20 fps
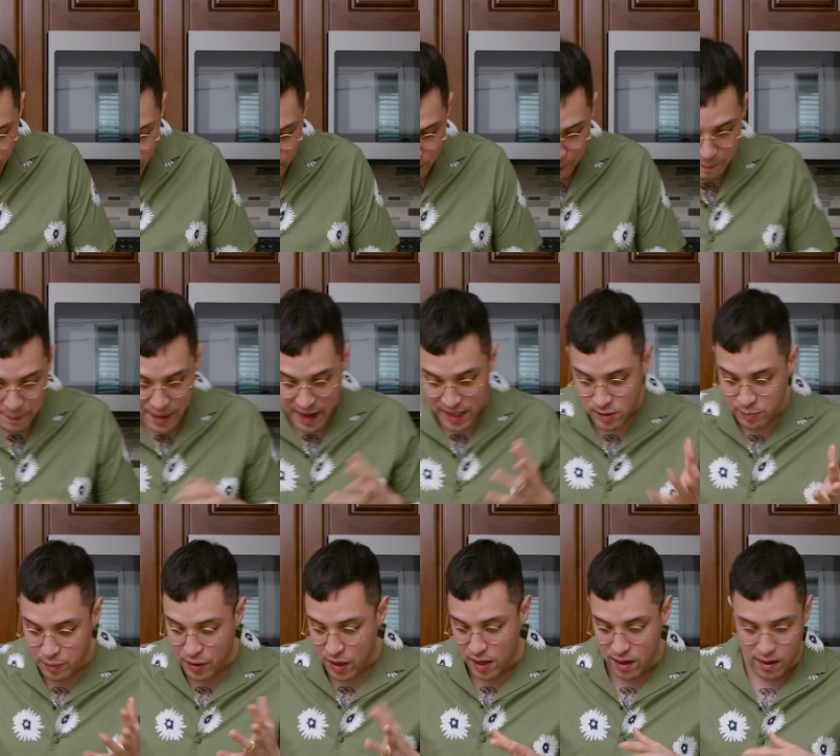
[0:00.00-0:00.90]
And the
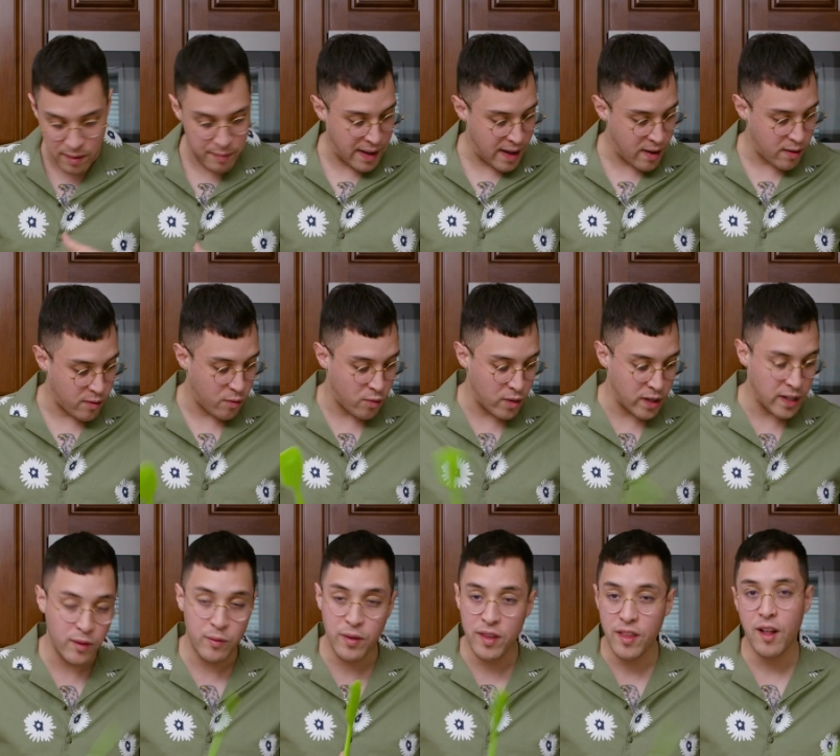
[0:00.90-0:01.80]
best part about
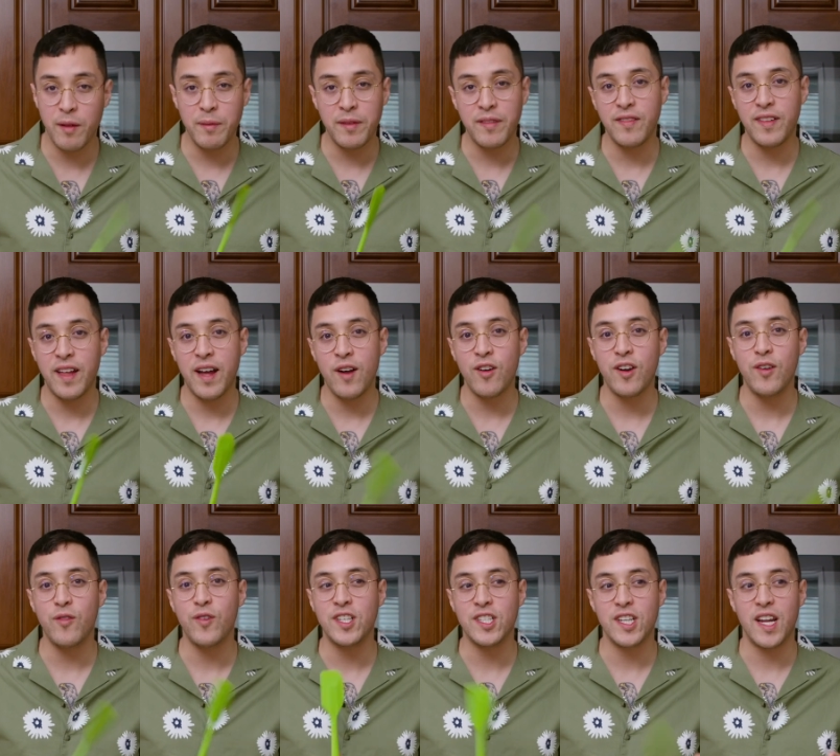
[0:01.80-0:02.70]
working with almond flour,
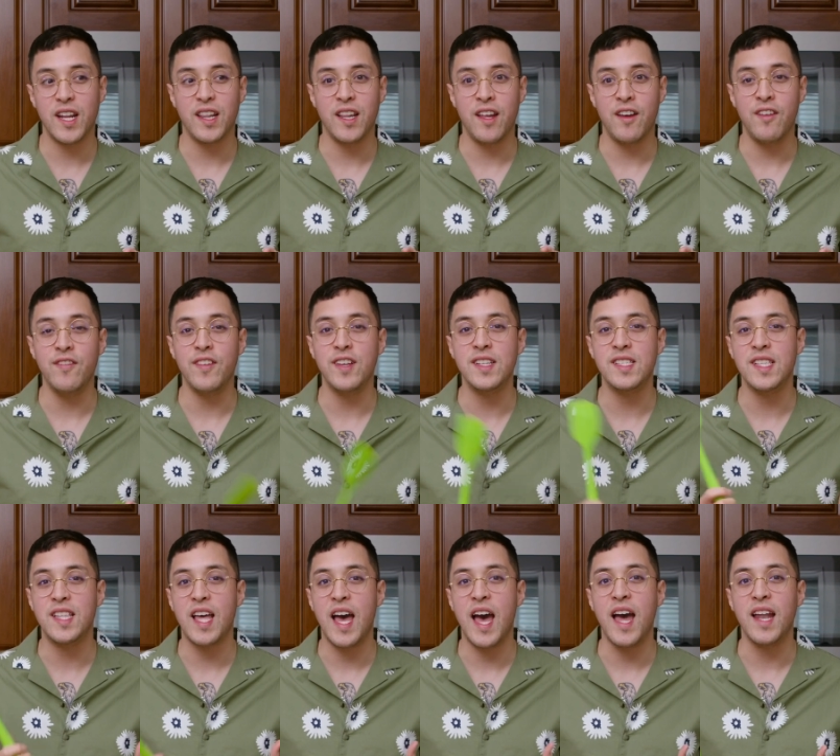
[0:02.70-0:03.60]
which I love, is
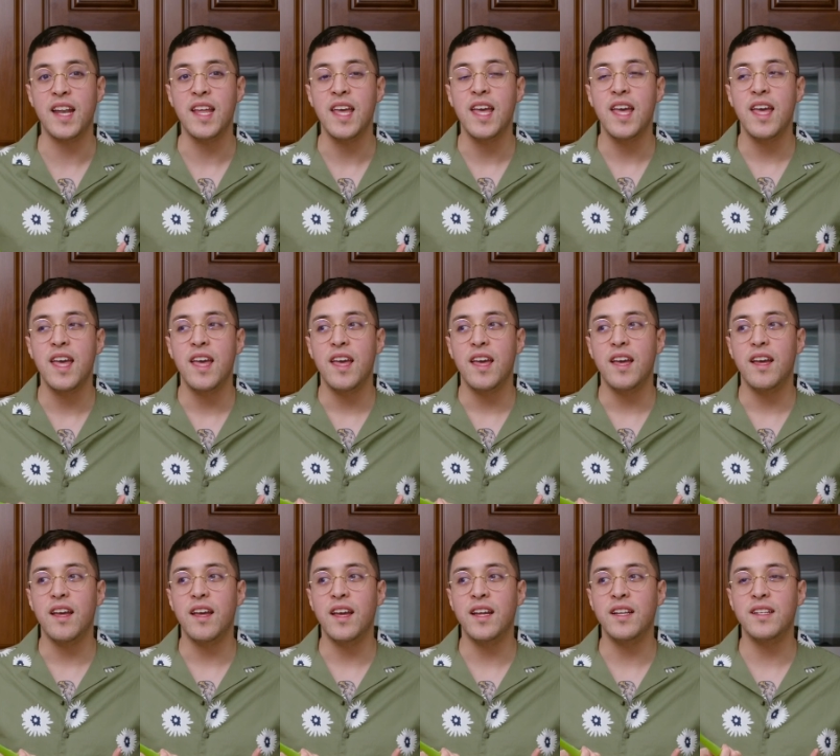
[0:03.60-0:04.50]
that
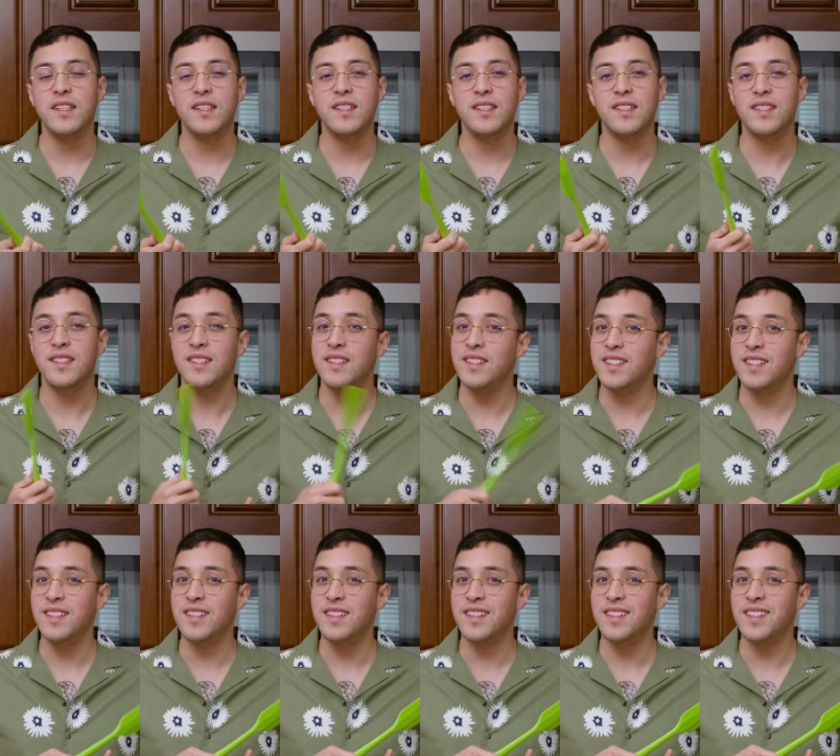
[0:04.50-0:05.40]
it
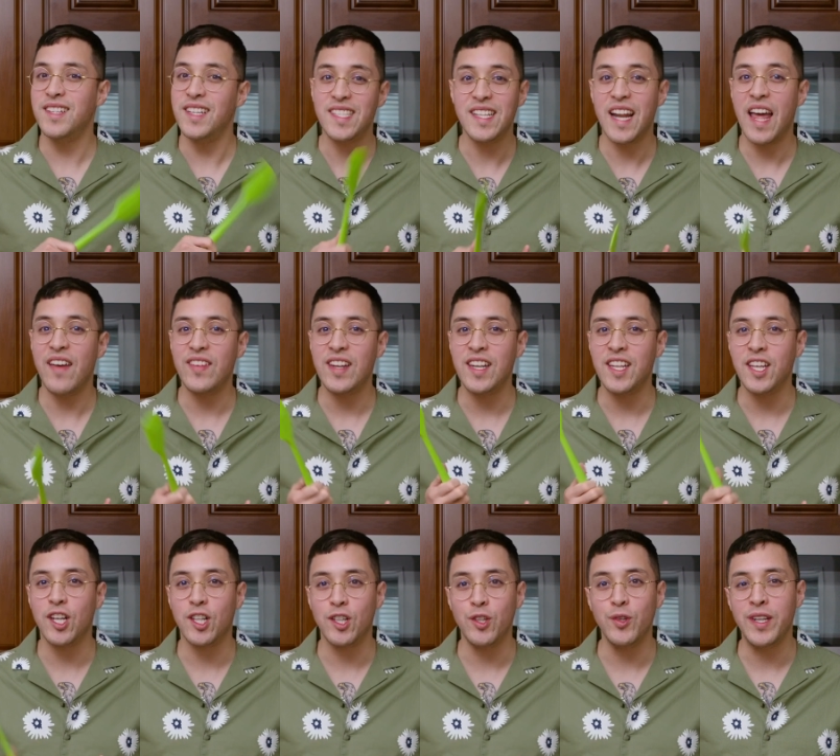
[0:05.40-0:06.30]
doesn't have any
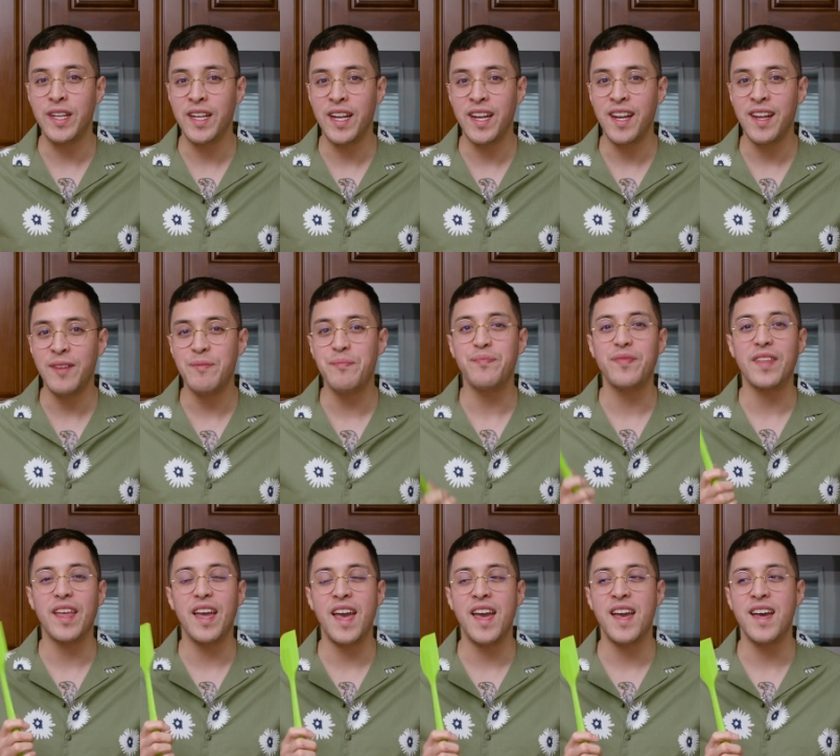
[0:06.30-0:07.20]
gluten in it,
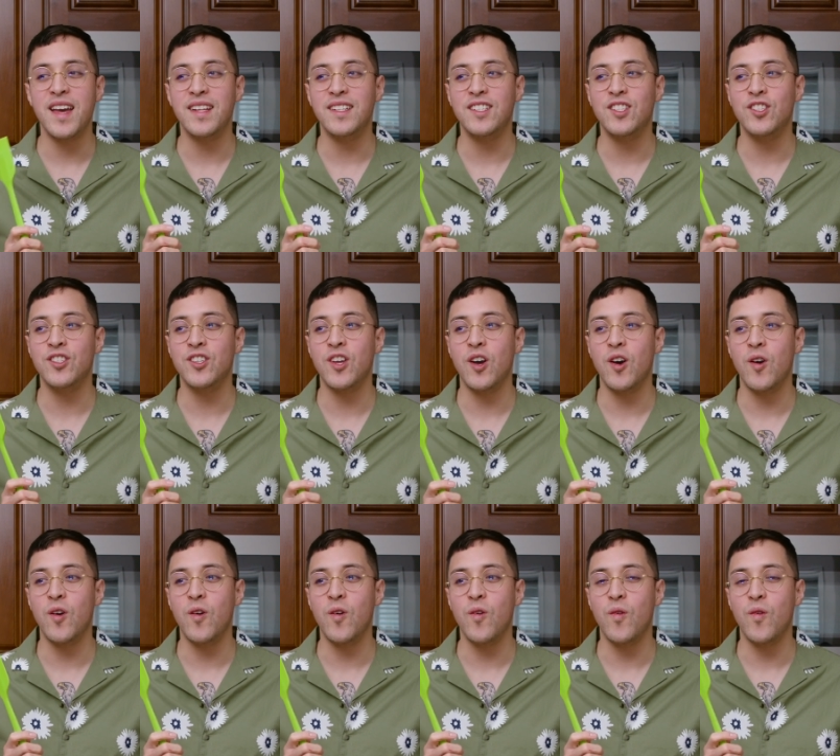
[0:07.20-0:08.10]
and
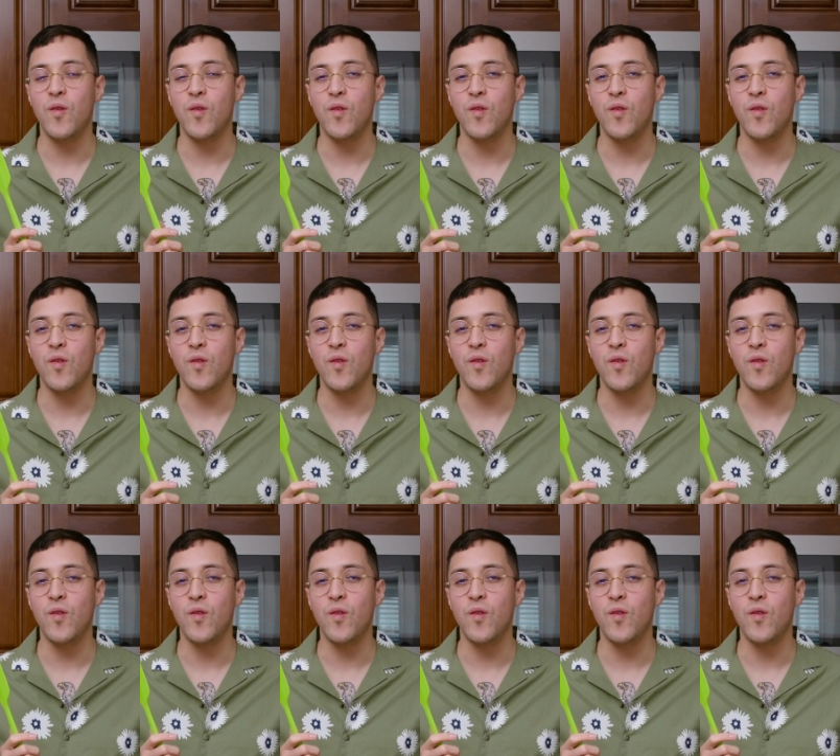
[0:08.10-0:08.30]
so